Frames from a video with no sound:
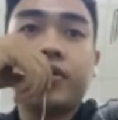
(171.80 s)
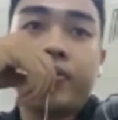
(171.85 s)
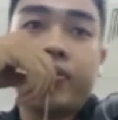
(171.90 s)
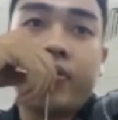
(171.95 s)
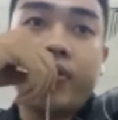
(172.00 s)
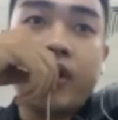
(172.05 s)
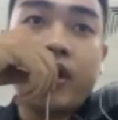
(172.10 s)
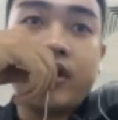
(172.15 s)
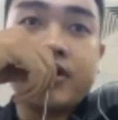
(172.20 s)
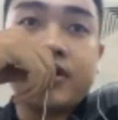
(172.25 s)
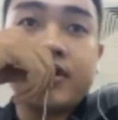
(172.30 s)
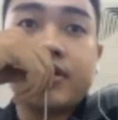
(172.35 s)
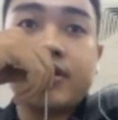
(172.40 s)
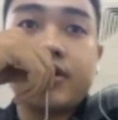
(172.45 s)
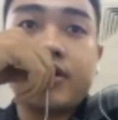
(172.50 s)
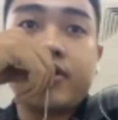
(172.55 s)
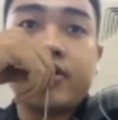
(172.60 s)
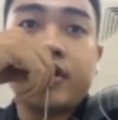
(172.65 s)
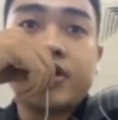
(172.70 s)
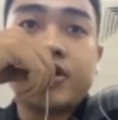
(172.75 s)
explain
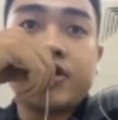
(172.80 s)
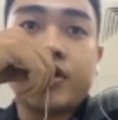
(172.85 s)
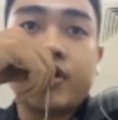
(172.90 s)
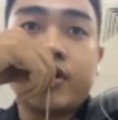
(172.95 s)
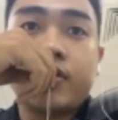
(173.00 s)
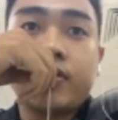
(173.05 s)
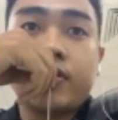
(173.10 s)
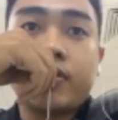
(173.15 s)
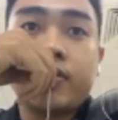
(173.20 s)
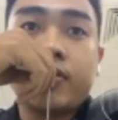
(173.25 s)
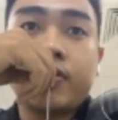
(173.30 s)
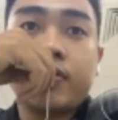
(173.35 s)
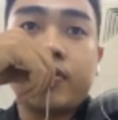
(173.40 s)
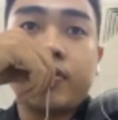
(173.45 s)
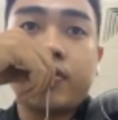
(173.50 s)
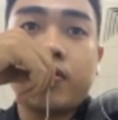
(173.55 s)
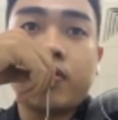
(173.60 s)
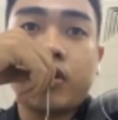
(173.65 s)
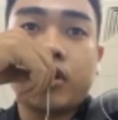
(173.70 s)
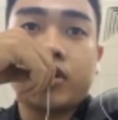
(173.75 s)
the nutshell
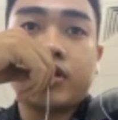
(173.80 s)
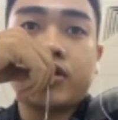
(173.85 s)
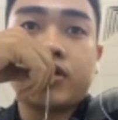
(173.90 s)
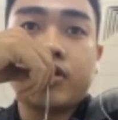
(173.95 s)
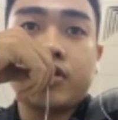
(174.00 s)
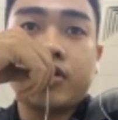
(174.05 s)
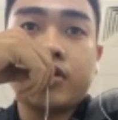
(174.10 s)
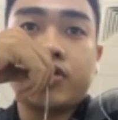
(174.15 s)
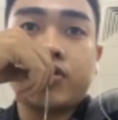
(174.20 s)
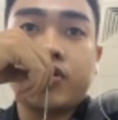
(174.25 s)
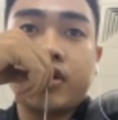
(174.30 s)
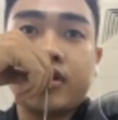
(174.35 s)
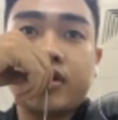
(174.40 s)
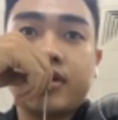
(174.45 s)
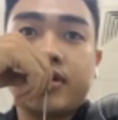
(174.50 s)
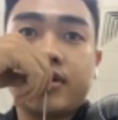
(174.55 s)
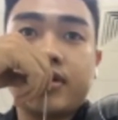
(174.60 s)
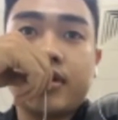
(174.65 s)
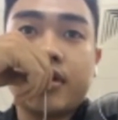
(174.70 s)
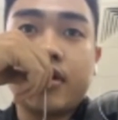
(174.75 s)
what the
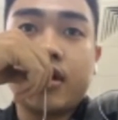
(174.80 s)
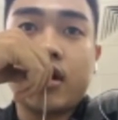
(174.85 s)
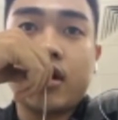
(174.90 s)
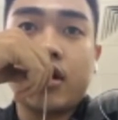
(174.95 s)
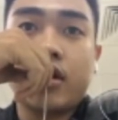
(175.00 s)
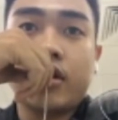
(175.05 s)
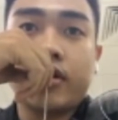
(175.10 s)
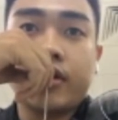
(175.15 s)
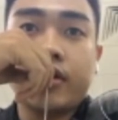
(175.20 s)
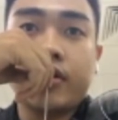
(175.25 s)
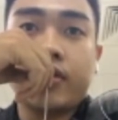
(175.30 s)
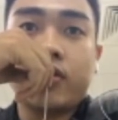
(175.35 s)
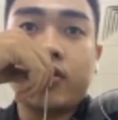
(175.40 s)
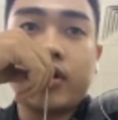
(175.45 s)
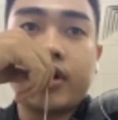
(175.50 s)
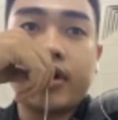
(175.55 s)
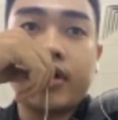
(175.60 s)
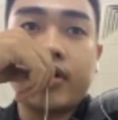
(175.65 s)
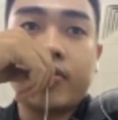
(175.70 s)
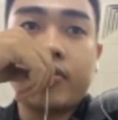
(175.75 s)
changes are and
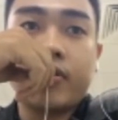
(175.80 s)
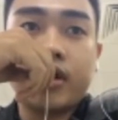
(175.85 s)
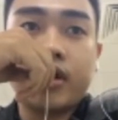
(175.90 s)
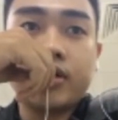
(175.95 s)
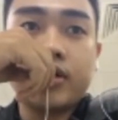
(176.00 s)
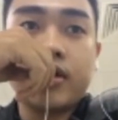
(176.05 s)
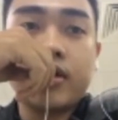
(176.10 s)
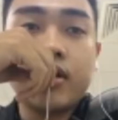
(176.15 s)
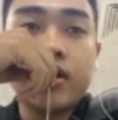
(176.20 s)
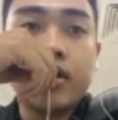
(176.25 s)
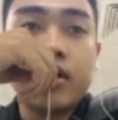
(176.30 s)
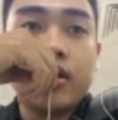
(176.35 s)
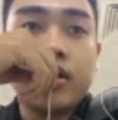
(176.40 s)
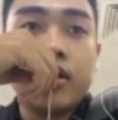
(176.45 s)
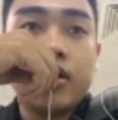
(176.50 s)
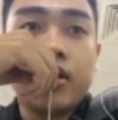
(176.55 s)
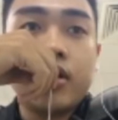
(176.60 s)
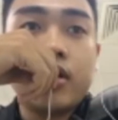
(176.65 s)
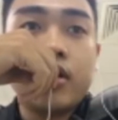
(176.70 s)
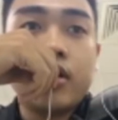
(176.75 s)
why they made.
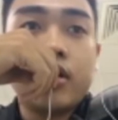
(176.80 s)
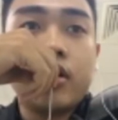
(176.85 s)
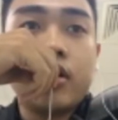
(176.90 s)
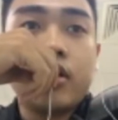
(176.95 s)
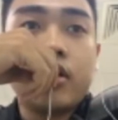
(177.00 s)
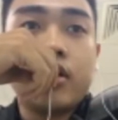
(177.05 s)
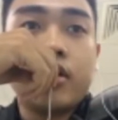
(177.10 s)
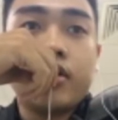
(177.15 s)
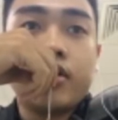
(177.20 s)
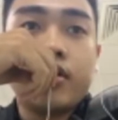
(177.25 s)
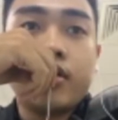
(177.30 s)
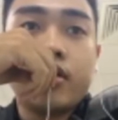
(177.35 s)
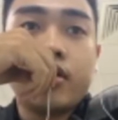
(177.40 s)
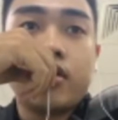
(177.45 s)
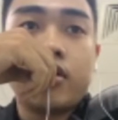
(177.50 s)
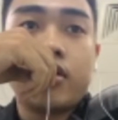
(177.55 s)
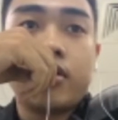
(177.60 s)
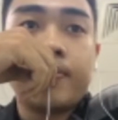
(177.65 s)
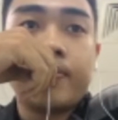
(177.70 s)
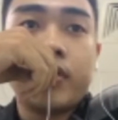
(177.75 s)

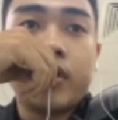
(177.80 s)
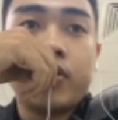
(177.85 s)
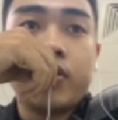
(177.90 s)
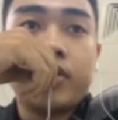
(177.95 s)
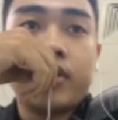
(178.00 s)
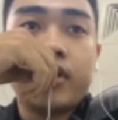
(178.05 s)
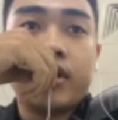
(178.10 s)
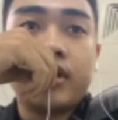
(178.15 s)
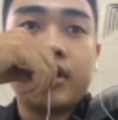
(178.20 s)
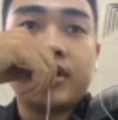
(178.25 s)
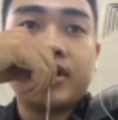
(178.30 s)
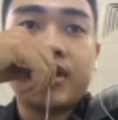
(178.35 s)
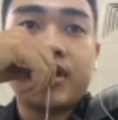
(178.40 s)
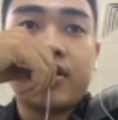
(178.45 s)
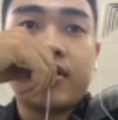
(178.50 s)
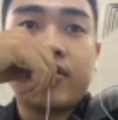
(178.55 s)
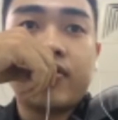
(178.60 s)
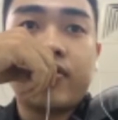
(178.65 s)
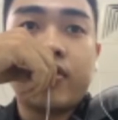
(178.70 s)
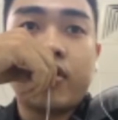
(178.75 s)
The ODA
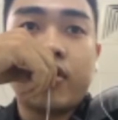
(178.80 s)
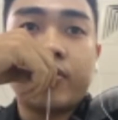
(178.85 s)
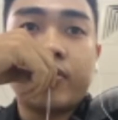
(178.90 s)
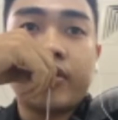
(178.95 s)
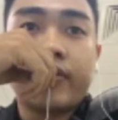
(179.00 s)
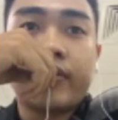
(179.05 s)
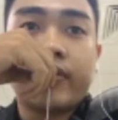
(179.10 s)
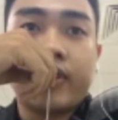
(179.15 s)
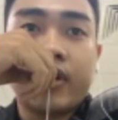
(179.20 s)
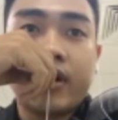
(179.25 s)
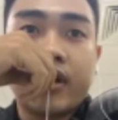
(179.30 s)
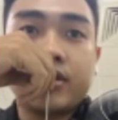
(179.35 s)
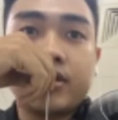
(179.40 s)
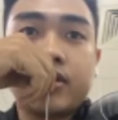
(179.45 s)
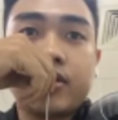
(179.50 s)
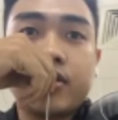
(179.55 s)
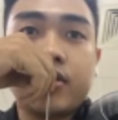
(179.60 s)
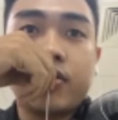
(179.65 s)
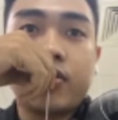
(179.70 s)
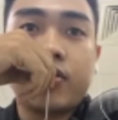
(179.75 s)
take the form of
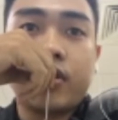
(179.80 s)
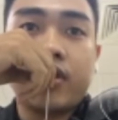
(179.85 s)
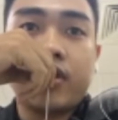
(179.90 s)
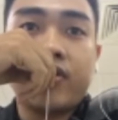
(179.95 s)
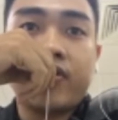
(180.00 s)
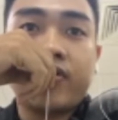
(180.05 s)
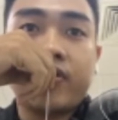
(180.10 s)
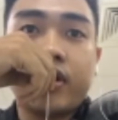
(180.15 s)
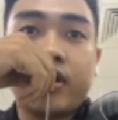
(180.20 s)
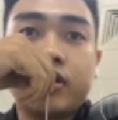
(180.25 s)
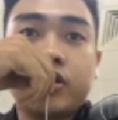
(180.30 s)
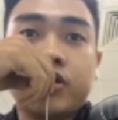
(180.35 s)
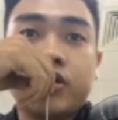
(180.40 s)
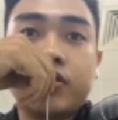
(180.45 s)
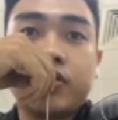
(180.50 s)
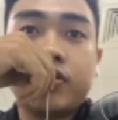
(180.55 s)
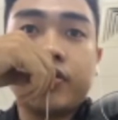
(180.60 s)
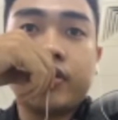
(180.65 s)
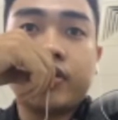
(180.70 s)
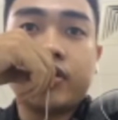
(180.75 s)
grants where
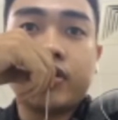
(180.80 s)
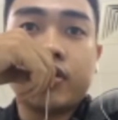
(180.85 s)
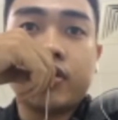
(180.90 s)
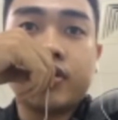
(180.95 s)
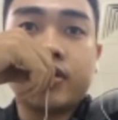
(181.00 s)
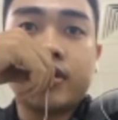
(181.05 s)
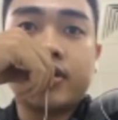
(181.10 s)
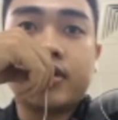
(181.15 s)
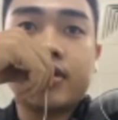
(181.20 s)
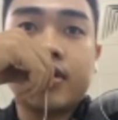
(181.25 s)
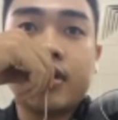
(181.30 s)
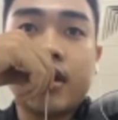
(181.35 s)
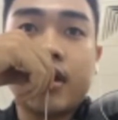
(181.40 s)
financial resources